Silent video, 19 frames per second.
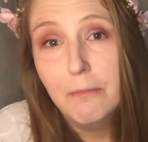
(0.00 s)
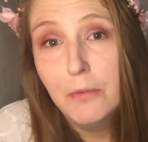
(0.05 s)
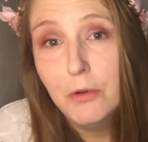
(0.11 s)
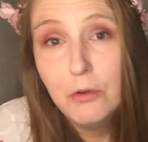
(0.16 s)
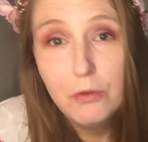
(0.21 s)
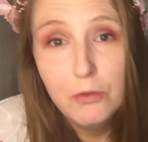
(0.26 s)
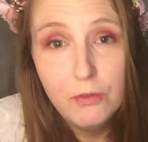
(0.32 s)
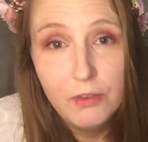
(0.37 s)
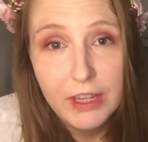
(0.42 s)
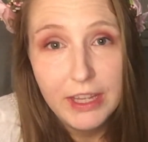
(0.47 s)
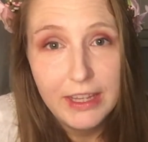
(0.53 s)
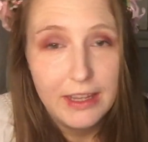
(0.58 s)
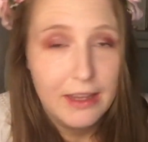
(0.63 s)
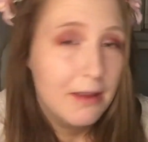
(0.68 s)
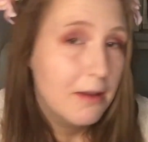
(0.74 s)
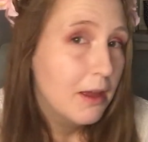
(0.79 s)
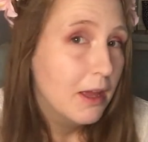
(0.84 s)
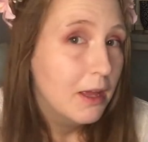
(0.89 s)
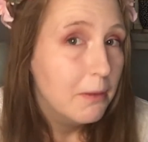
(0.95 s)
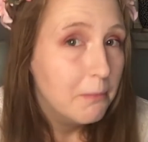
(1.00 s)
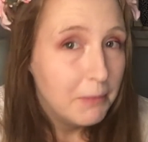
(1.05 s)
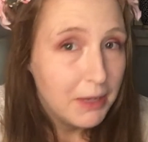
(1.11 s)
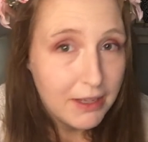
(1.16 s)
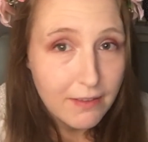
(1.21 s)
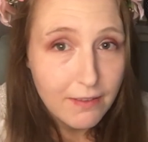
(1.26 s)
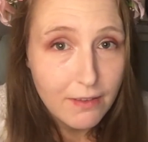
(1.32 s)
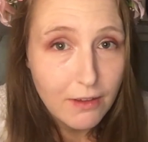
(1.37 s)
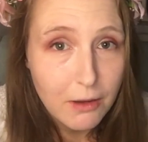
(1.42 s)
movie
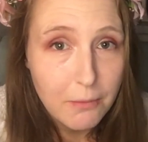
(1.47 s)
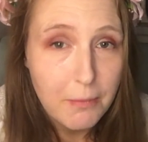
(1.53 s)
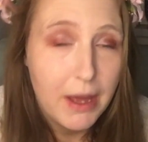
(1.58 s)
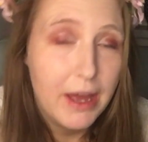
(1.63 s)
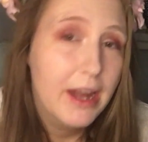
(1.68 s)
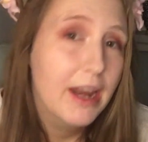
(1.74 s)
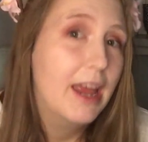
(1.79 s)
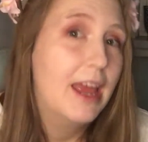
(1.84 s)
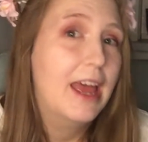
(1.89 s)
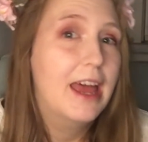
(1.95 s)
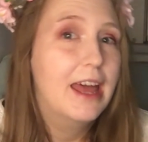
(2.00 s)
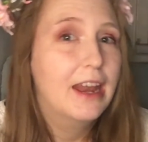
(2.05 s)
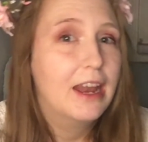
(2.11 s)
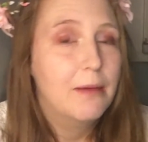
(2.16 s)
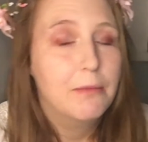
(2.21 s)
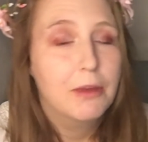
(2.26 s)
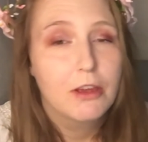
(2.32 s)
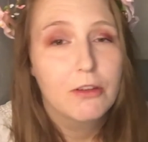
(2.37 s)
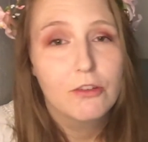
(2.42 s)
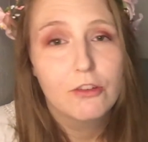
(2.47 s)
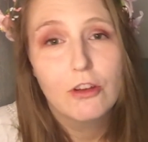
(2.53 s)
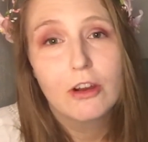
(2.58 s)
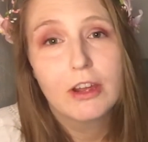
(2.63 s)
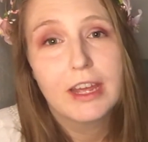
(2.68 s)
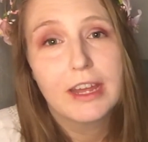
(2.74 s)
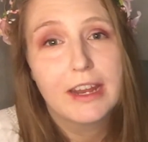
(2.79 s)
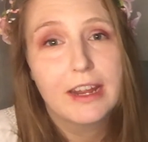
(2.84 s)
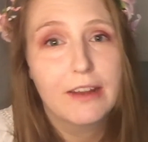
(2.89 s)
Midsommar, and I'm going
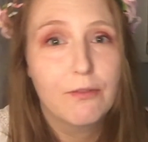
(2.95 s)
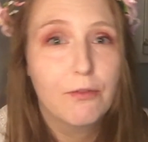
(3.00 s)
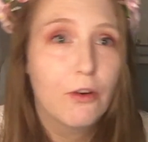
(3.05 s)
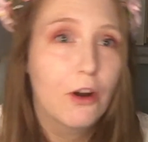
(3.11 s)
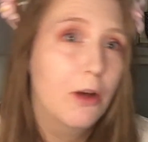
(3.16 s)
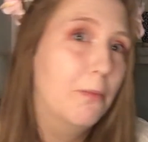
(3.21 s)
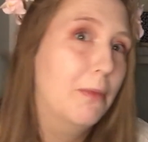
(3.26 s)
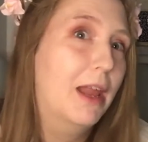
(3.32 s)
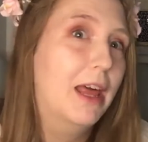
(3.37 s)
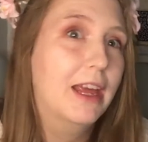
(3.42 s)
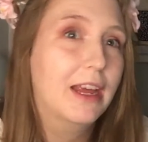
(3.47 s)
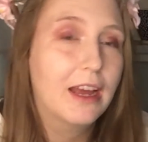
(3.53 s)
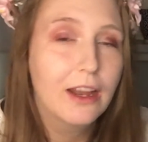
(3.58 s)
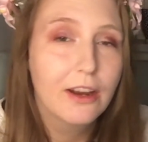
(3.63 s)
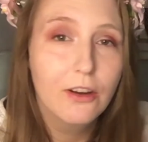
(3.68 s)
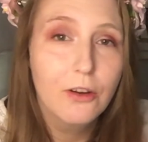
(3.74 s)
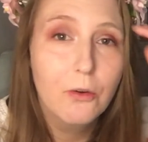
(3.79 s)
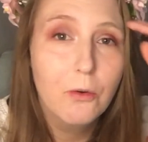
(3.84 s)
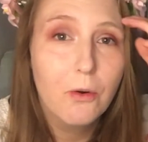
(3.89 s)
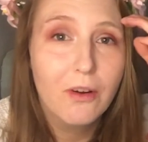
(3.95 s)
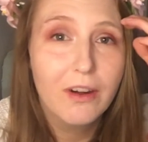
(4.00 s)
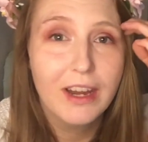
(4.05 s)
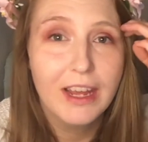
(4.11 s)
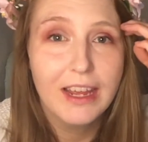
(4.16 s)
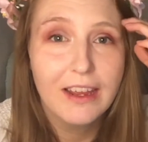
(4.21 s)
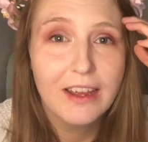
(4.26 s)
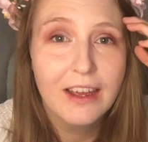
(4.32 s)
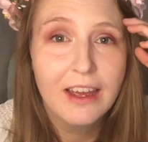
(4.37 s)
to look at it from like a
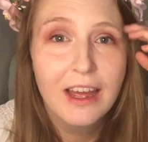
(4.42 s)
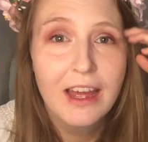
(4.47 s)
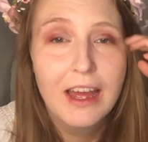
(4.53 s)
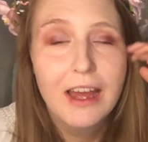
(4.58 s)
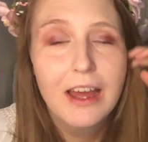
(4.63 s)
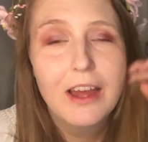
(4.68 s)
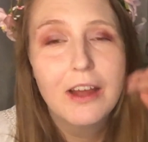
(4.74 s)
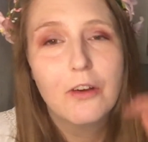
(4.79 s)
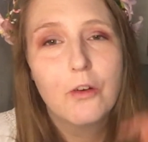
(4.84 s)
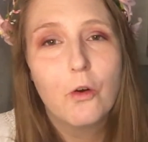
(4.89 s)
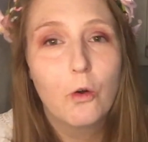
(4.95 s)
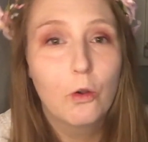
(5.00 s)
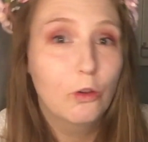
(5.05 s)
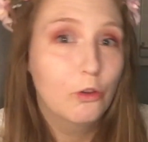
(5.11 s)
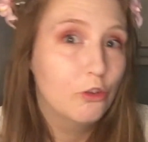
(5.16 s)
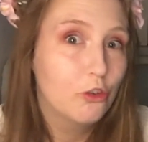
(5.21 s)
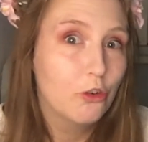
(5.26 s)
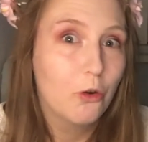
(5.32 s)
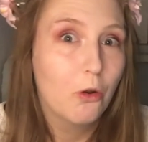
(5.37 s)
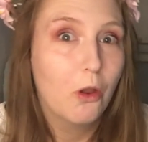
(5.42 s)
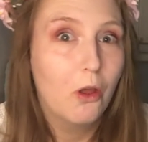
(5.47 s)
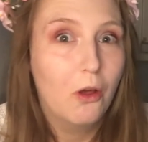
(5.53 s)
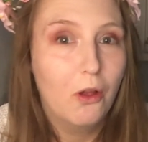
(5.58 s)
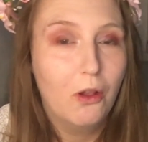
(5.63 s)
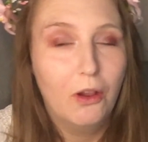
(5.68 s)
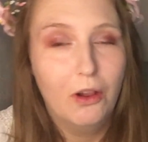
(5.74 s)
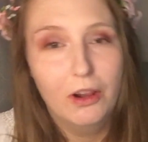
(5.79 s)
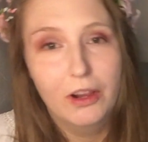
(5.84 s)
Nordic
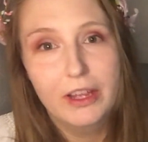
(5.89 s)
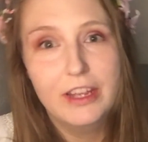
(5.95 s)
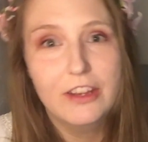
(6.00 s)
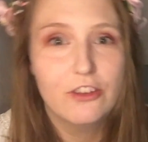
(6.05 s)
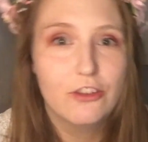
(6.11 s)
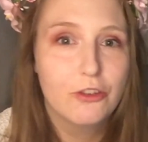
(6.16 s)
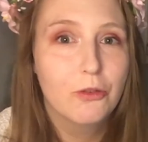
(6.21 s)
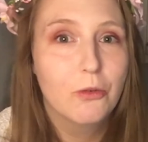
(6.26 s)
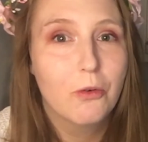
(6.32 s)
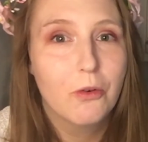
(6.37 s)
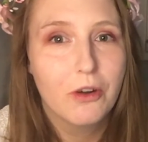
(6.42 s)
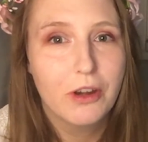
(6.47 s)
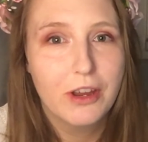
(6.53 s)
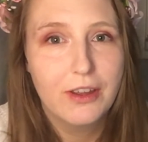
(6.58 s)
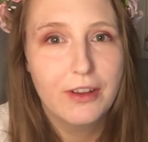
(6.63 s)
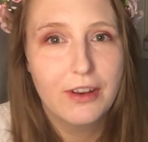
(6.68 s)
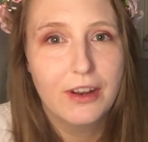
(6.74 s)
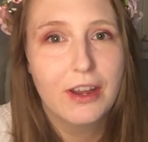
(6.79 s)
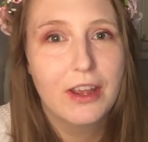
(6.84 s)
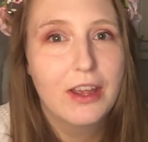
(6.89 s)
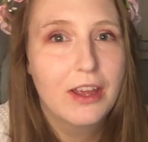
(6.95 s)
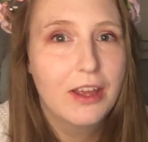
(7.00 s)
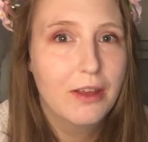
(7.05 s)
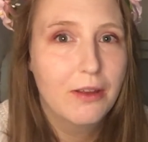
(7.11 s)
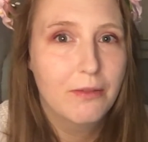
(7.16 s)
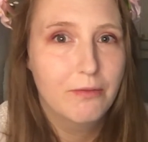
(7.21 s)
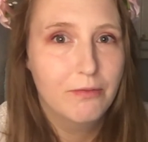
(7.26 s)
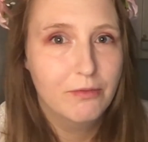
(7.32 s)
cultural historian
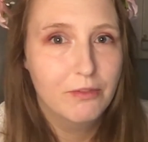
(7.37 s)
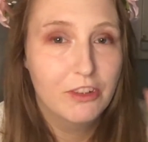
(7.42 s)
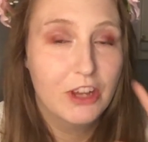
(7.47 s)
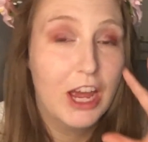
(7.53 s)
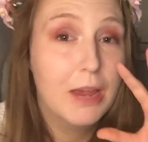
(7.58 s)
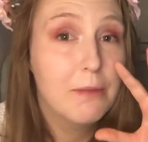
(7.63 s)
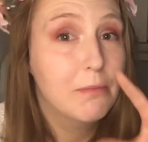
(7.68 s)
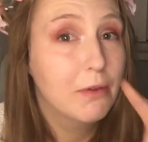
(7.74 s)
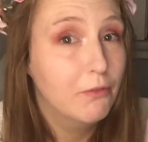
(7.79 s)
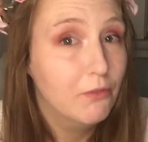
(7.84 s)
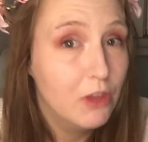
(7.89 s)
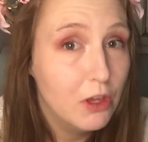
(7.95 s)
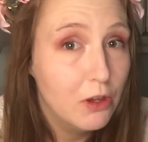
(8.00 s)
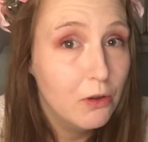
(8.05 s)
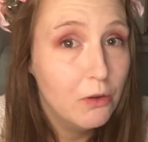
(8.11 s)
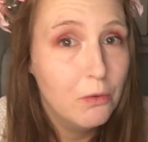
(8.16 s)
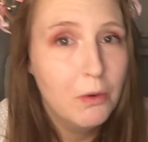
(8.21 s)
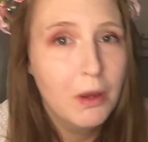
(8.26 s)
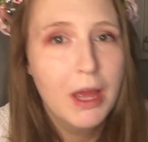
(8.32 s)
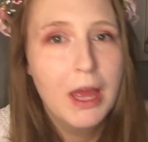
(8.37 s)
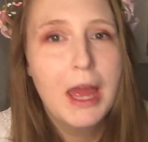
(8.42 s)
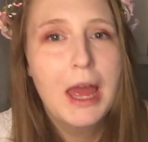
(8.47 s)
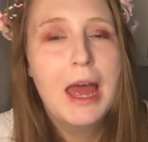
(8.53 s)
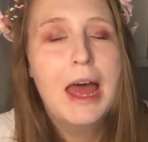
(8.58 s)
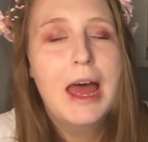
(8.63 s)
type of view.